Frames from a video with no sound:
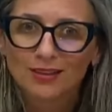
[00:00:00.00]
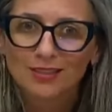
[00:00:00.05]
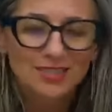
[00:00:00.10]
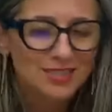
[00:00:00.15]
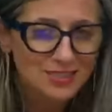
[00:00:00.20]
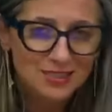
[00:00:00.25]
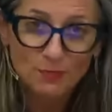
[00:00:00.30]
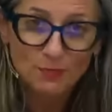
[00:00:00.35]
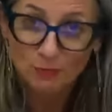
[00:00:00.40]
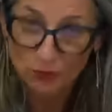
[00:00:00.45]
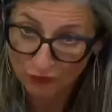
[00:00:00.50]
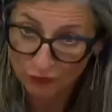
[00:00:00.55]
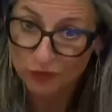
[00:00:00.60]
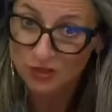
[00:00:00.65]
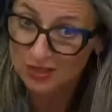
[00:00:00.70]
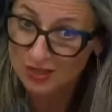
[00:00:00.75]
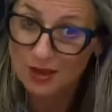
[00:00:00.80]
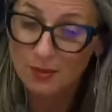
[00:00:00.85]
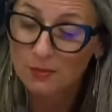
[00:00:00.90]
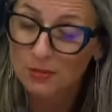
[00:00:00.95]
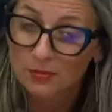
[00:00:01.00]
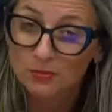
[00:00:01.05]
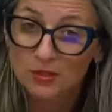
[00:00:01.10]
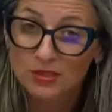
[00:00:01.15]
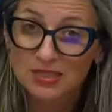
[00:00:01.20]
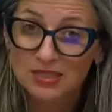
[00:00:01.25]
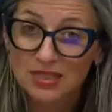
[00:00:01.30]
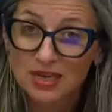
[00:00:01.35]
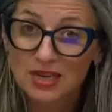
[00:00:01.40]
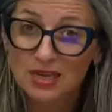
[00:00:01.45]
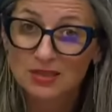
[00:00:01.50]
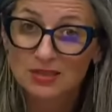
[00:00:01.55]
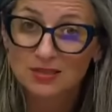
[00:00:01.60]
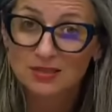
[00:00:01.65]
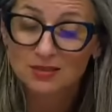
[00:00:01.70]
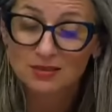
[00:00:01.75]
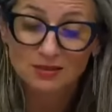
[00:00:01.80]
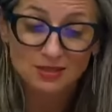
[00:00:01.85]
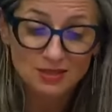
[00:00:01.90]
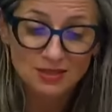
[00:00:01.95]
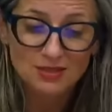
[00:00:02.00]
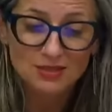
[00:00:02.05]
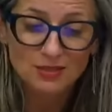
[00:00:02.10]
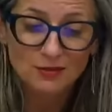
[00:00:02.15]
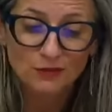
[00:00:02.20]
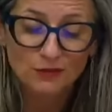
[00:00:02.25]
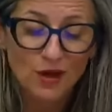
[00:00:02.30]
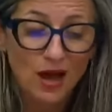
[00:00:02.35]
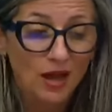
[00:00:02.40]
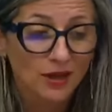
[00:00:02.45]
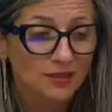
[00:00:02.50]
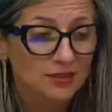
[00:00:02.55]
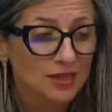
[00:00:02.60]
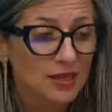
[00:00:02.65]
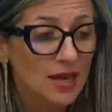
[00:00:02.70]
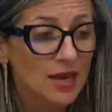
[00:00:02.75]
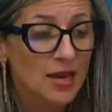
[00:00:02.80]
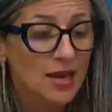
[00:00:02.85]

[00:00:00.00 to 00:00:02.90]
This is for some member states. This is a fact.